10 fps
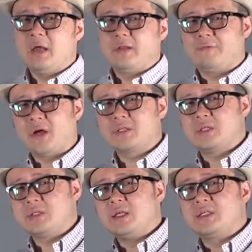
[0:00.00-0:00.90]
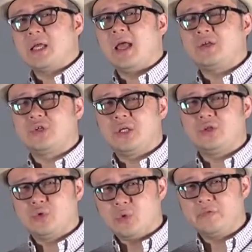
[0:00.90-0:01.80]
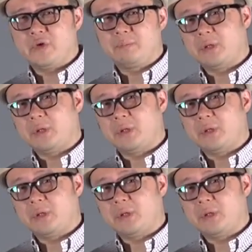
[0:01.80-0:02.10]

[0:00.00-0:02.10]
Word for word: the fastest is actually 200,